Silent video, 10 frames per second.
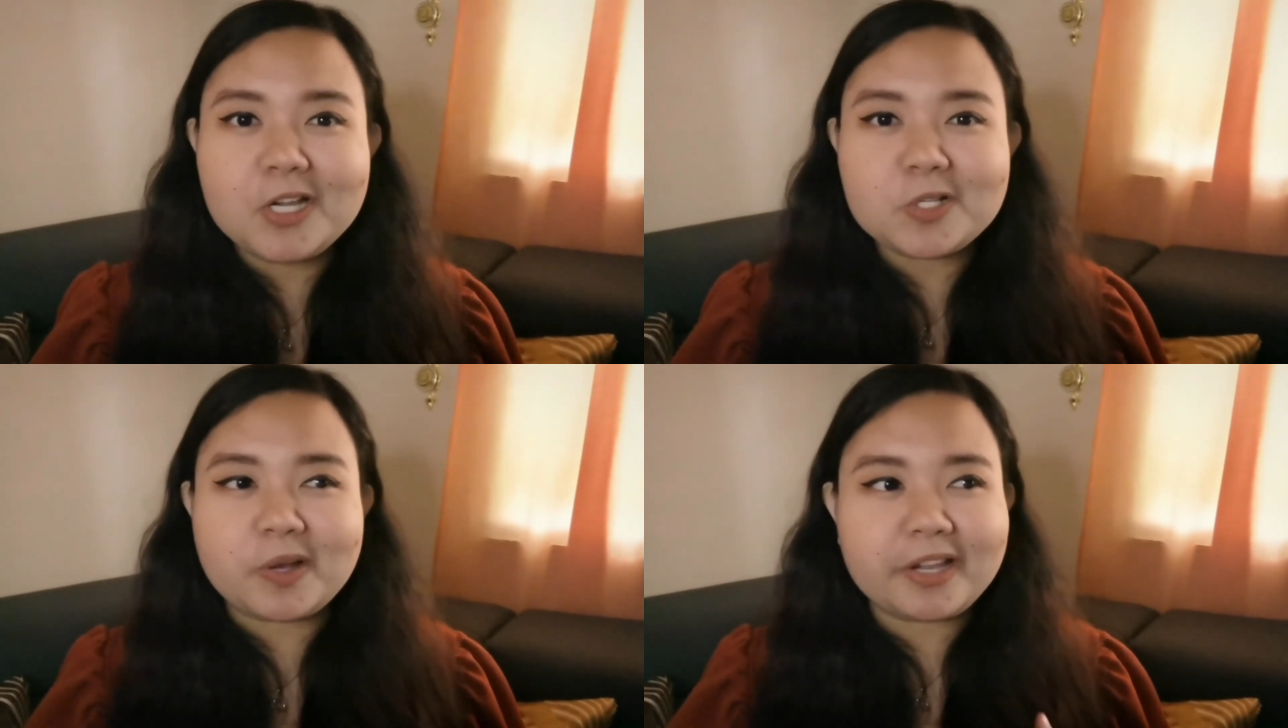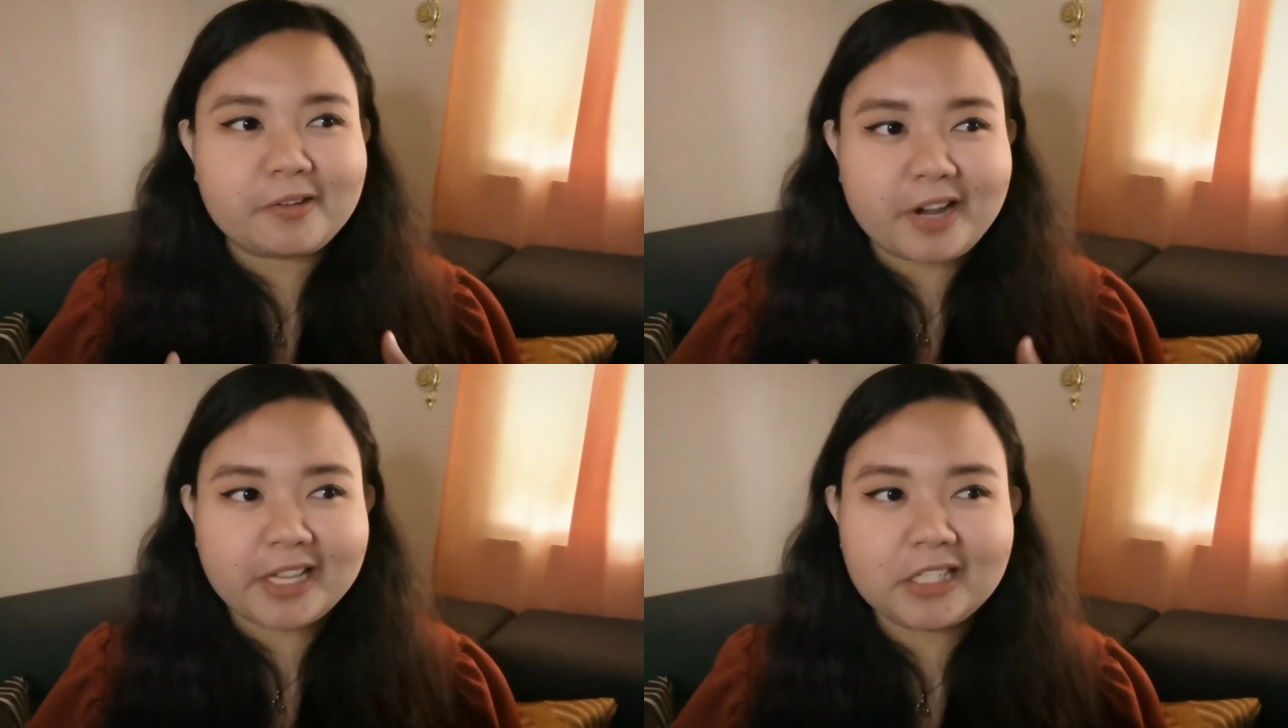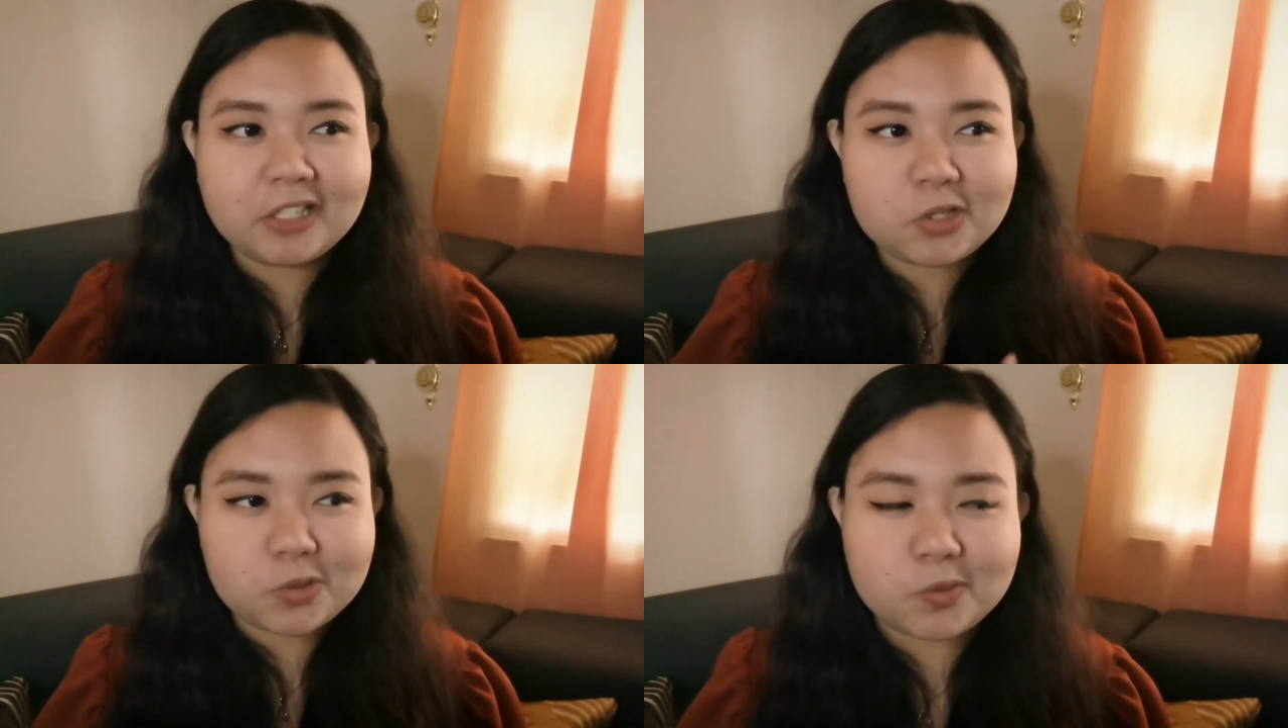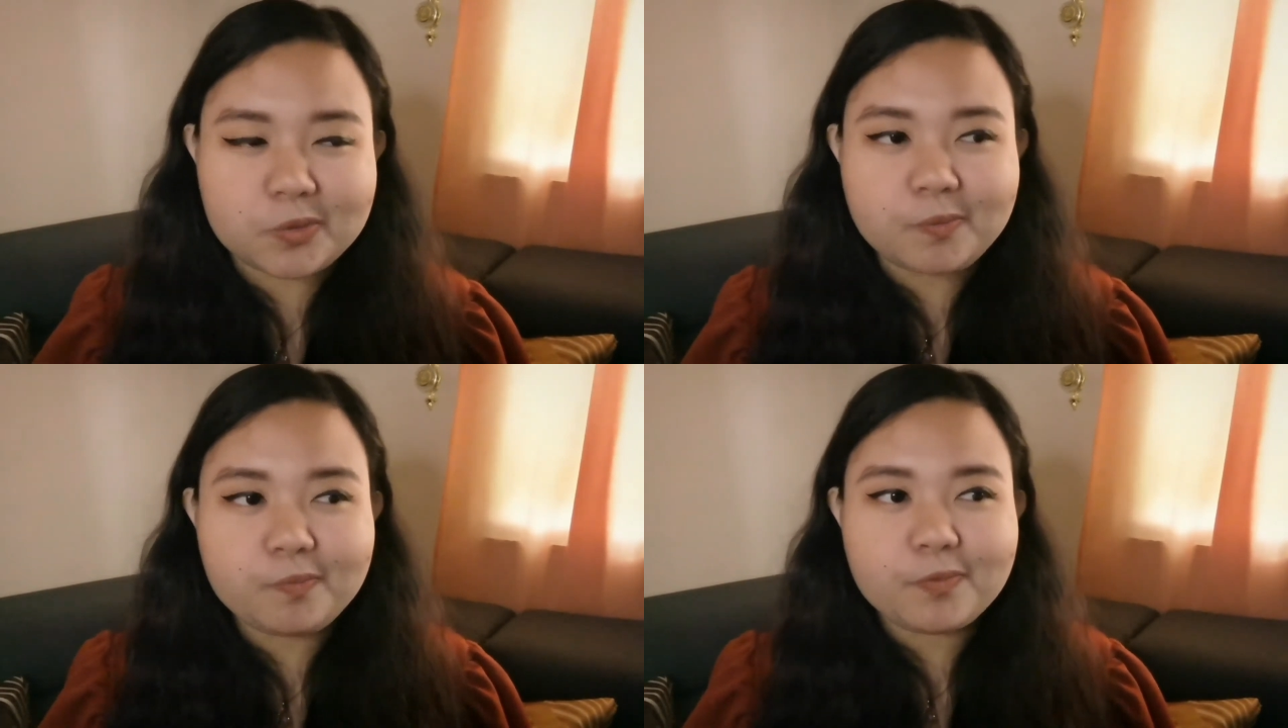So I created a
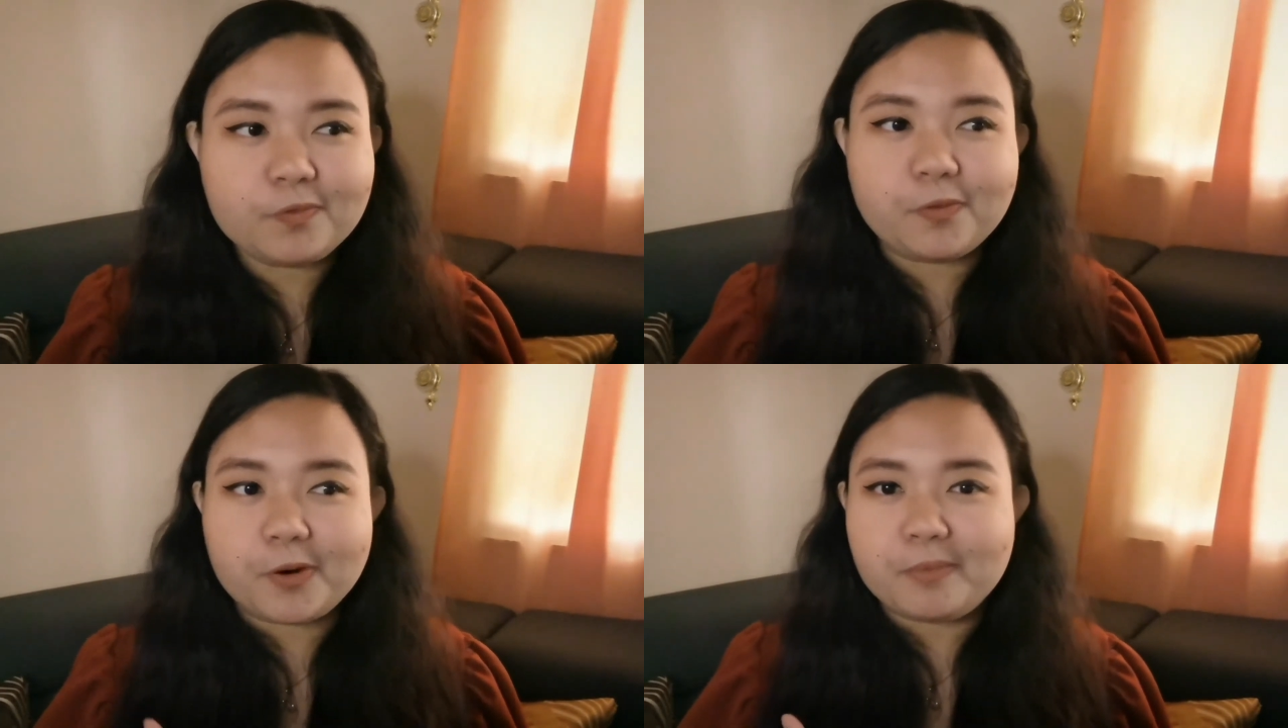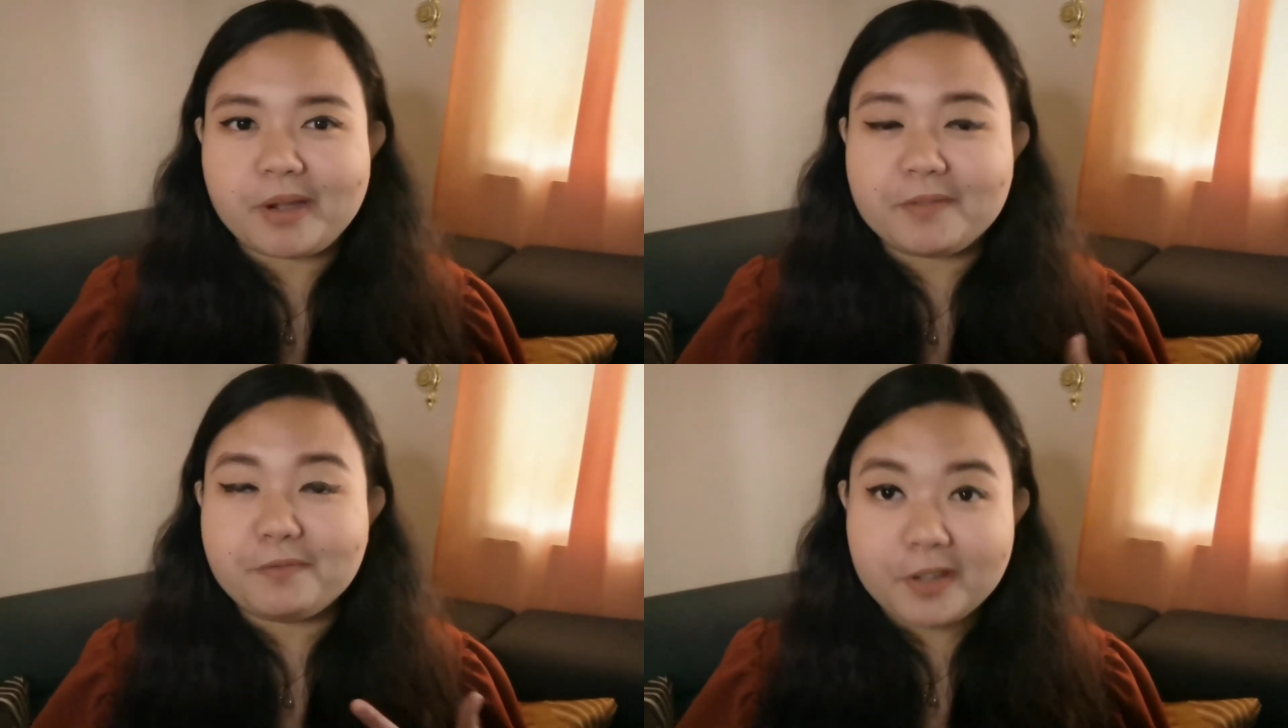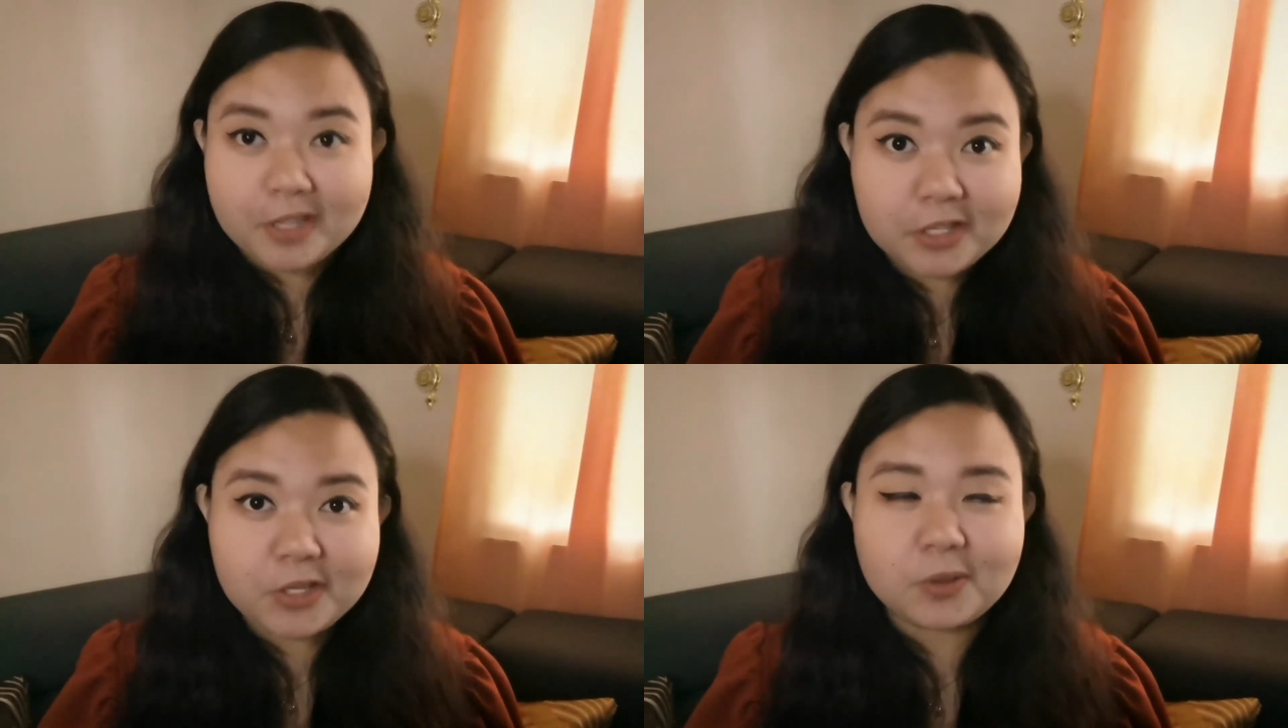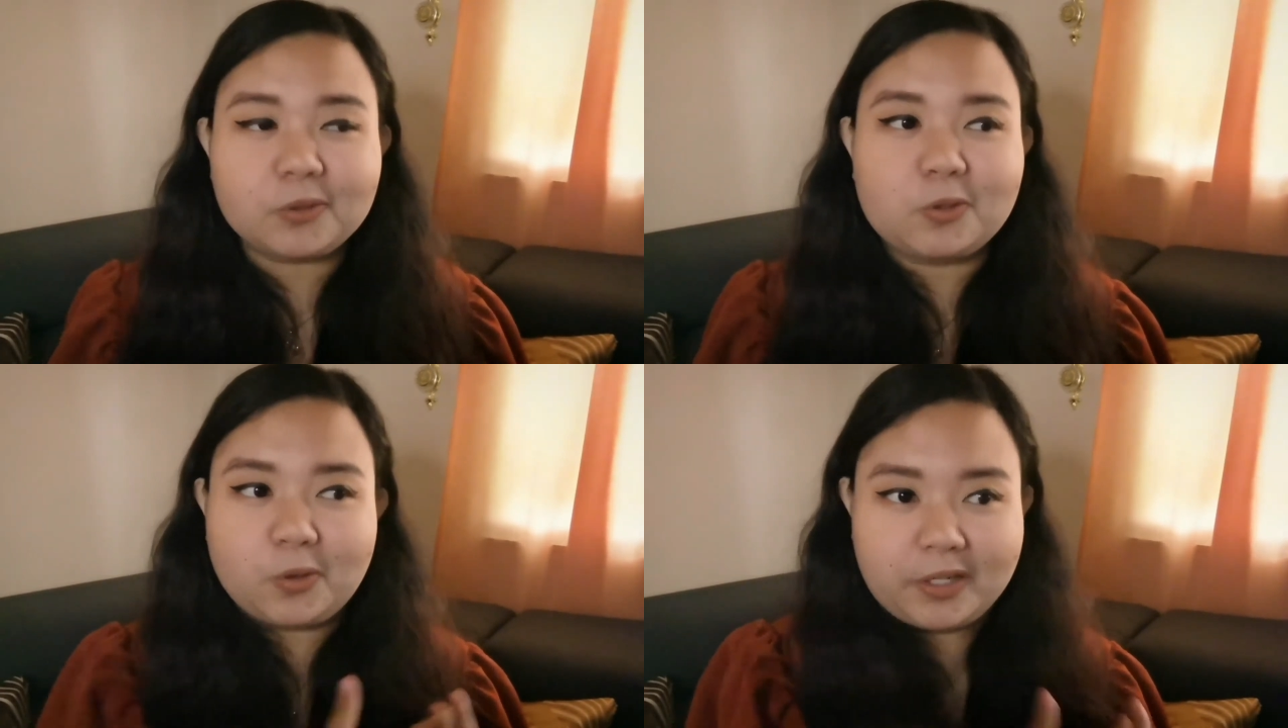tune for my video
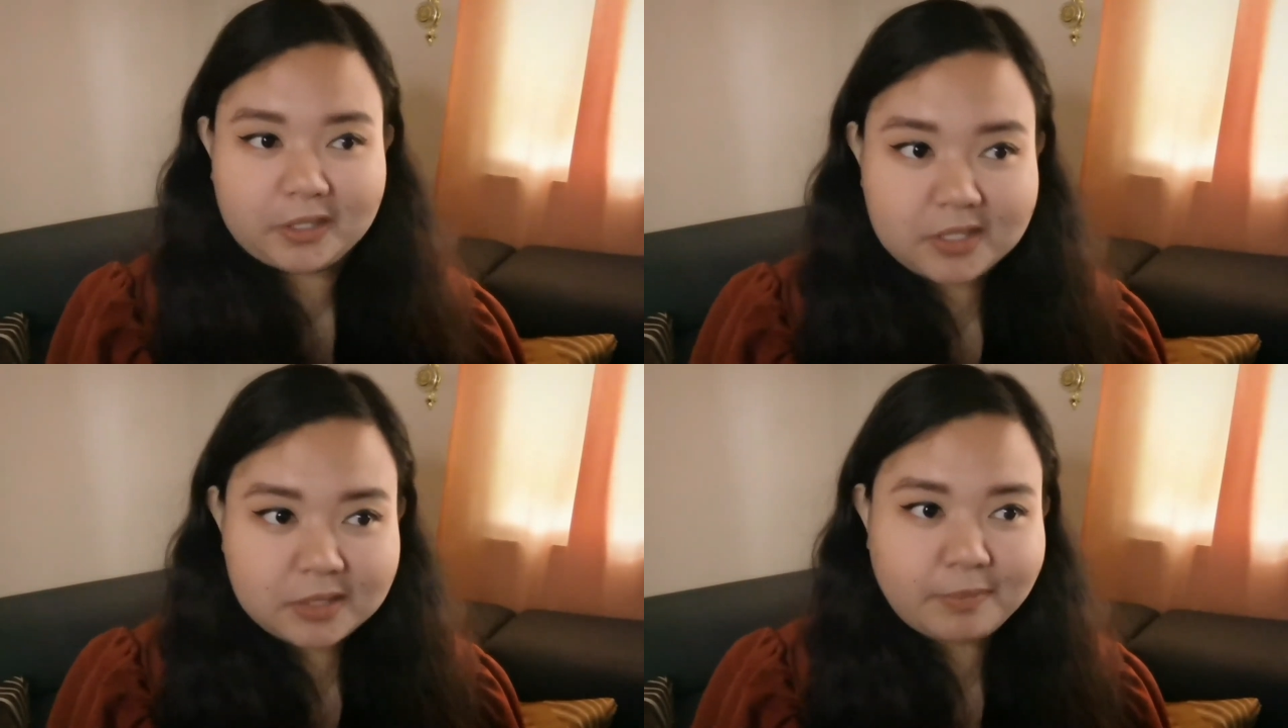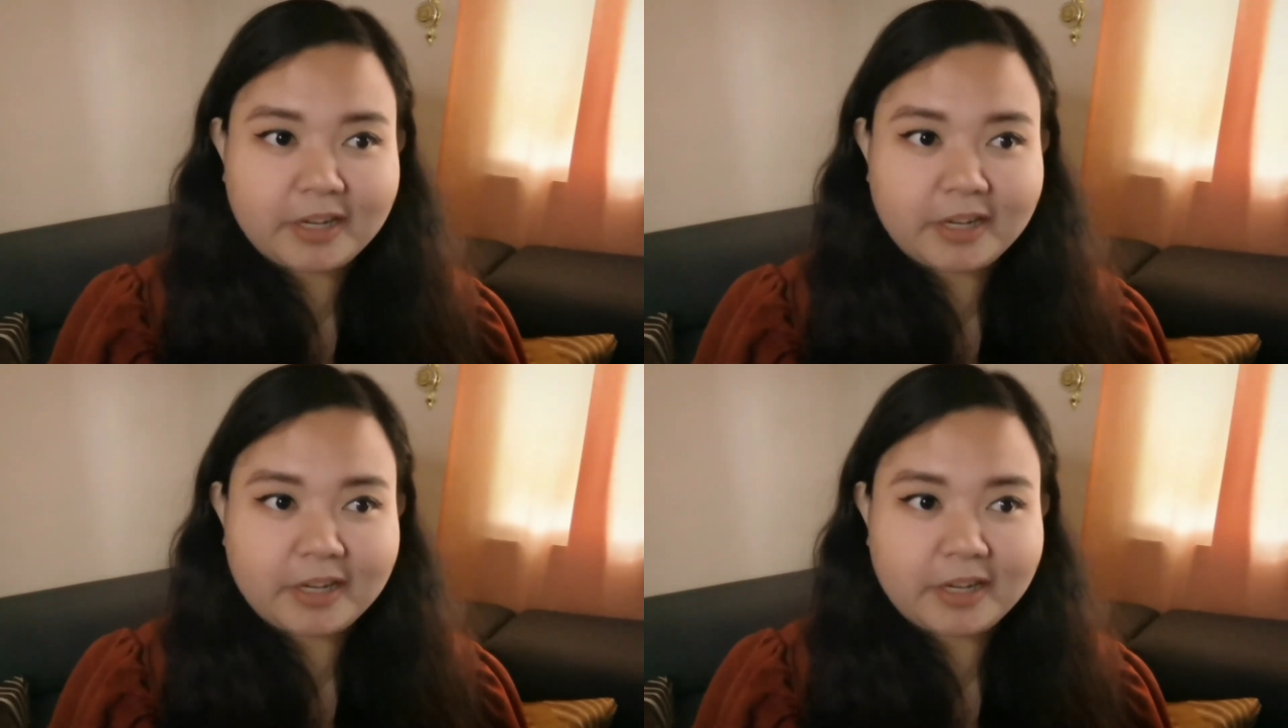tutorials,